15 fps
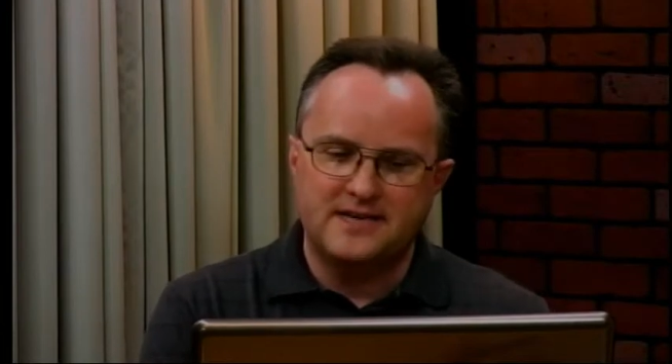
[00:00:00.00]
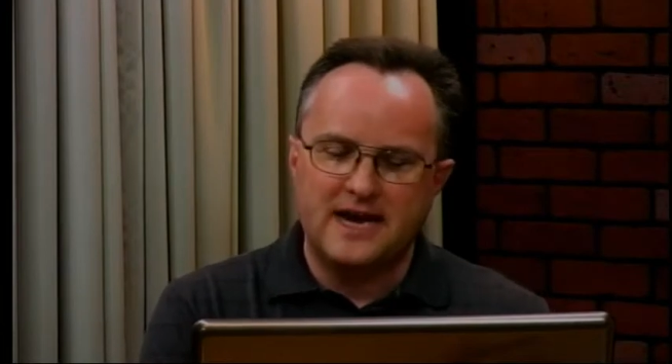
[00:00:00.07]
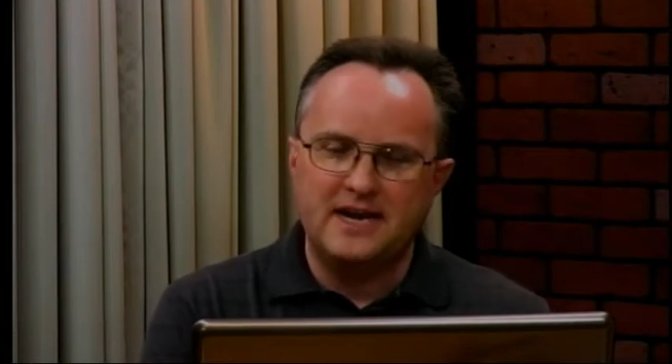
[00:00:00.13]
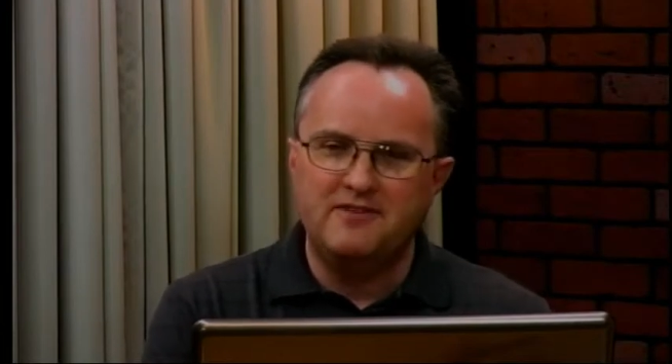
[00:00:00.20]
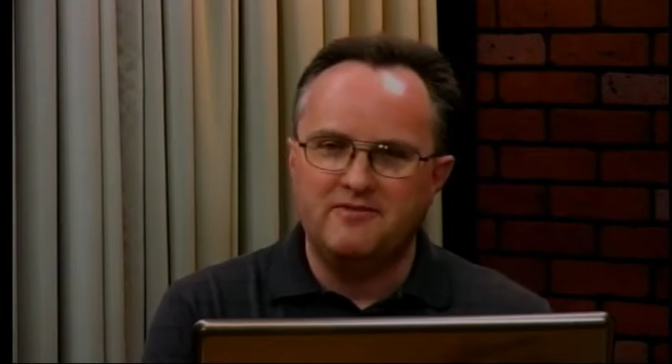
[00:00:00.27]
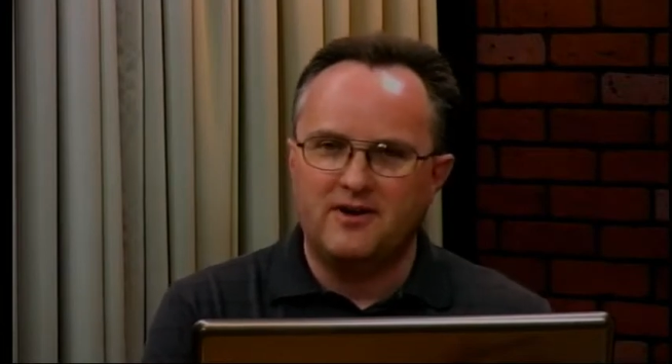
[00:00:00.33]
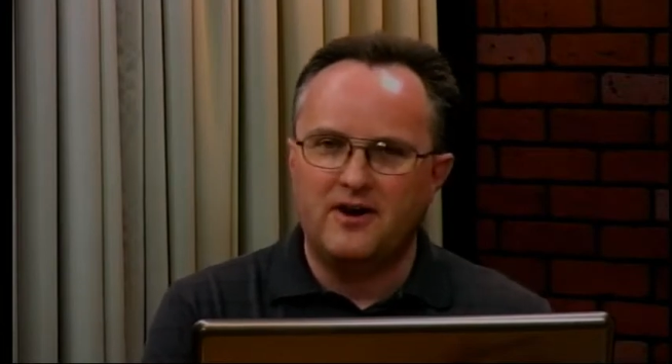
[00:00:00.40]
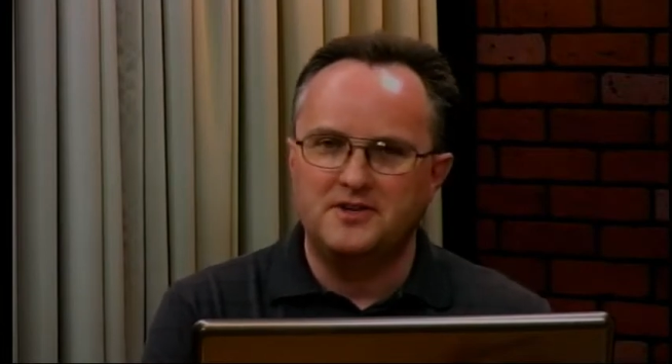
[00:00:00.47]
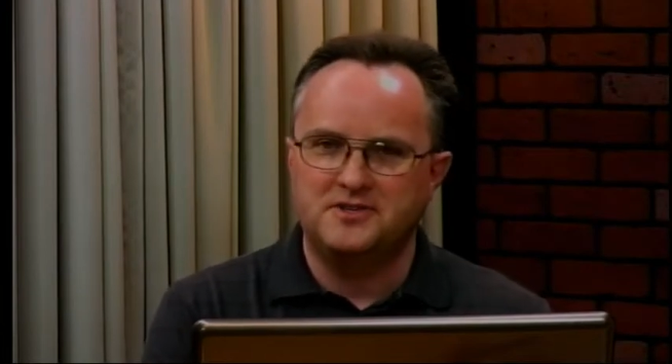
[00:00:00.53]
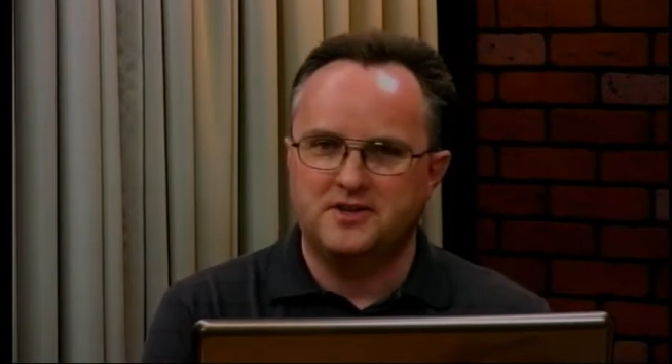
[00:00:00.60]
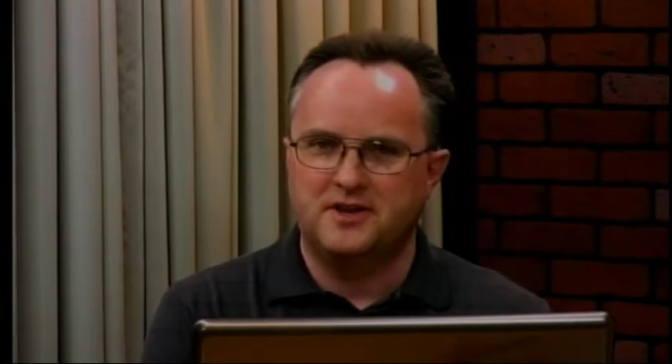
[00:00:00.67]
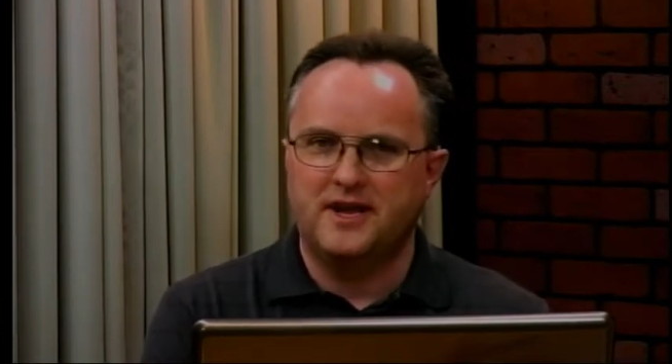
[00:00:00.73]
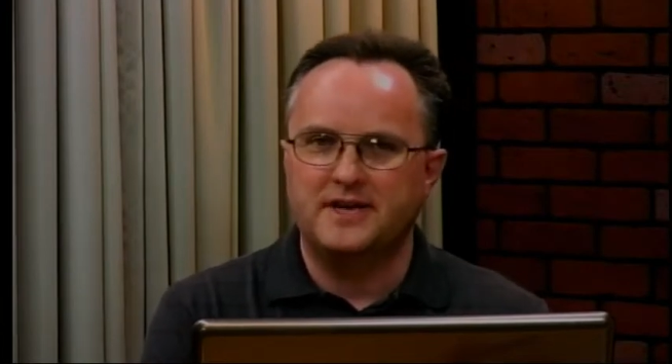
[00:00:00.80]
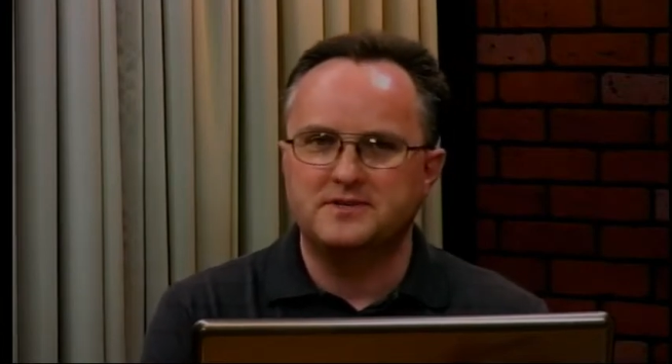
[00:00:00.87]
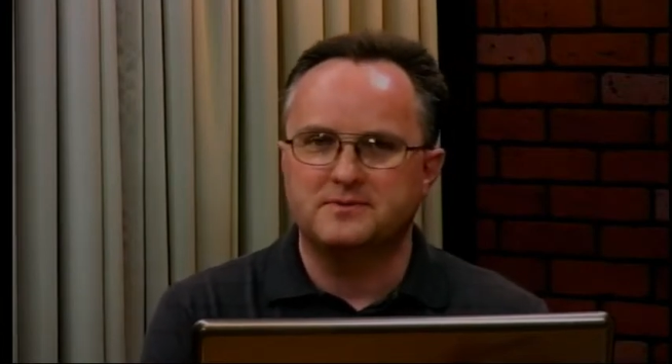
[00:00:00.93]
tiny fonts in
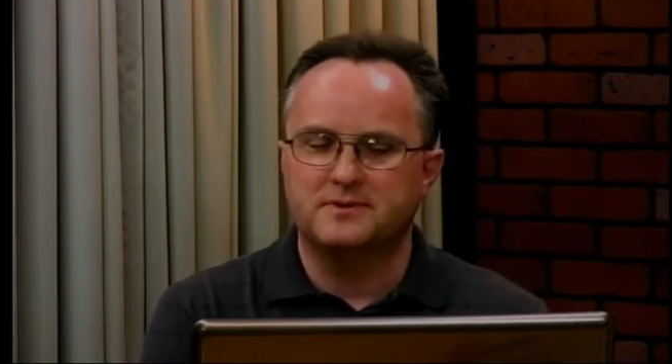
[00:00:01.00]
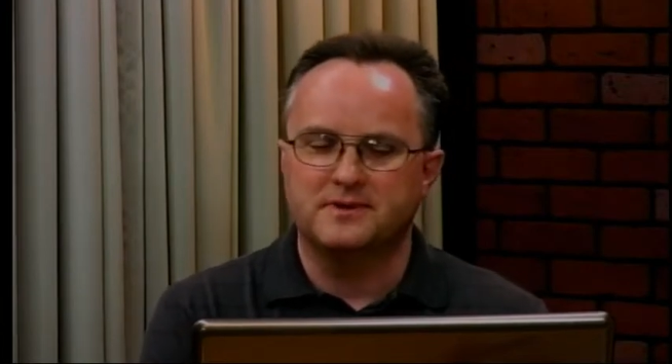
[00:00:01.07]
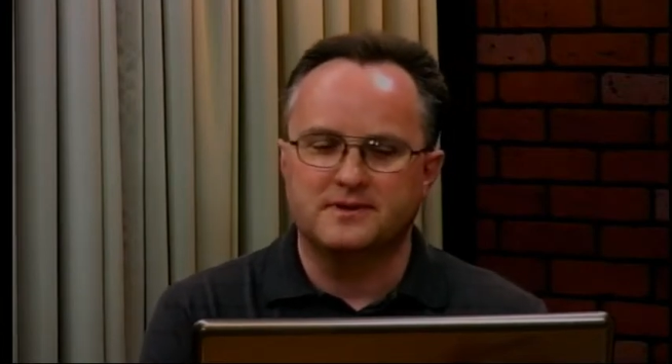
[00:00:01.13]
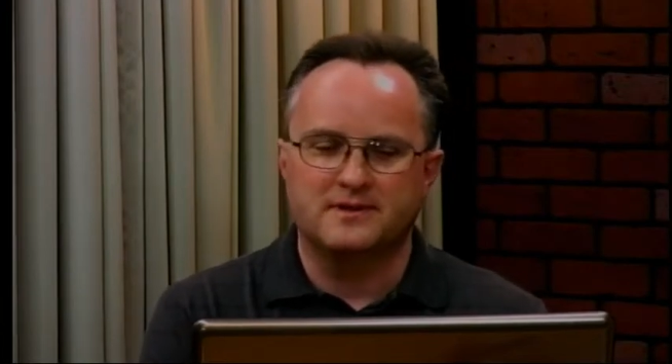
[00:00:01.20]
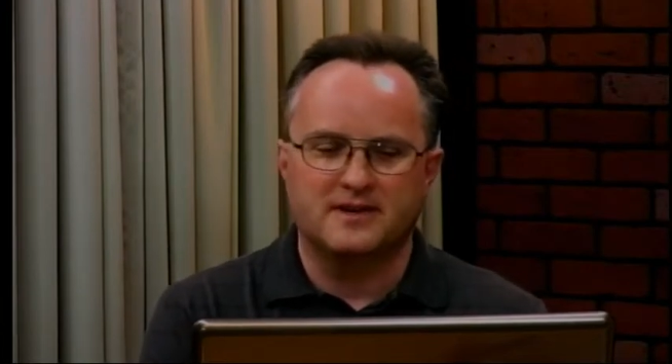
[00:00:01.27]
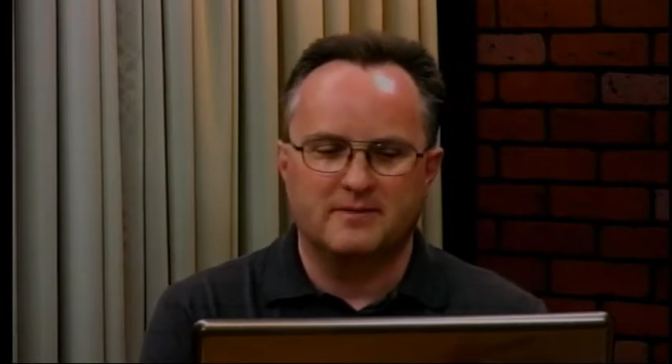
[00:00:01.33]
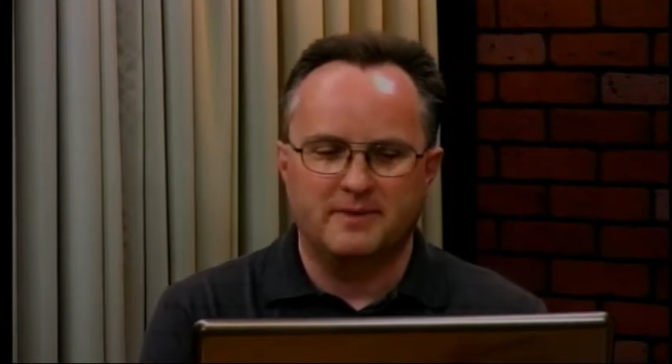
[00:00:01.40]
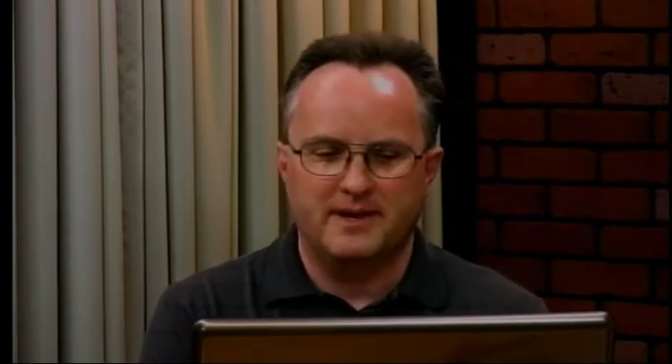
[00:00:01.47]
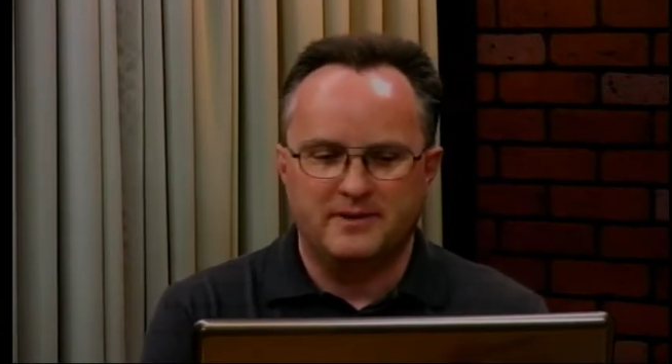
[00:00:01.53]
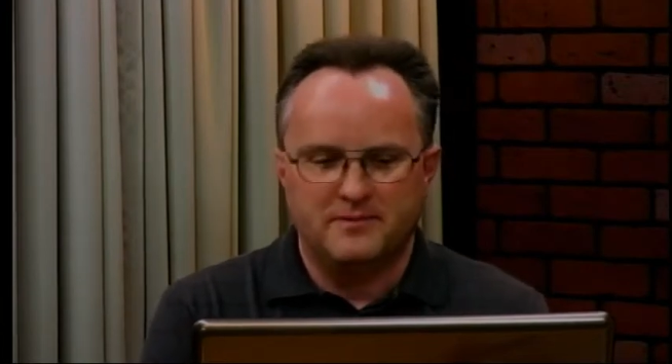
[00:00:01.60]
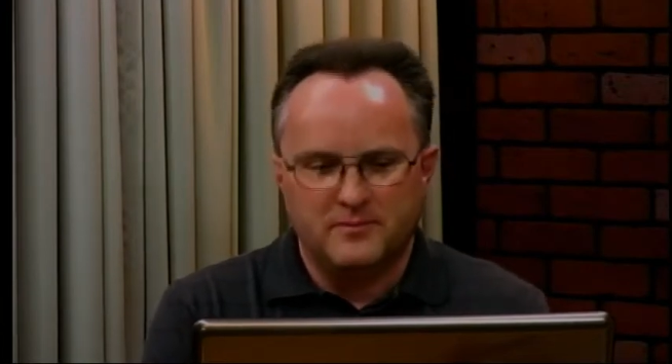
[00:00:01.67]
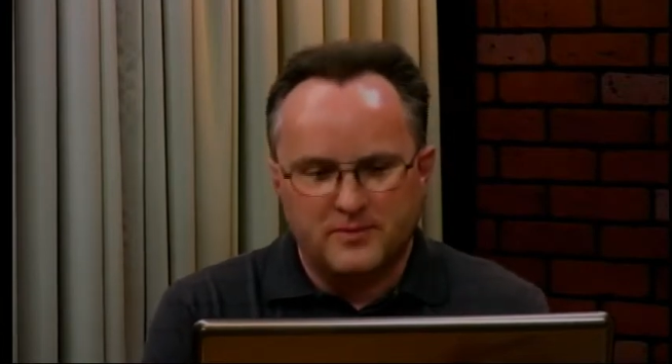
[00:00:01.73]
the next one. I mean,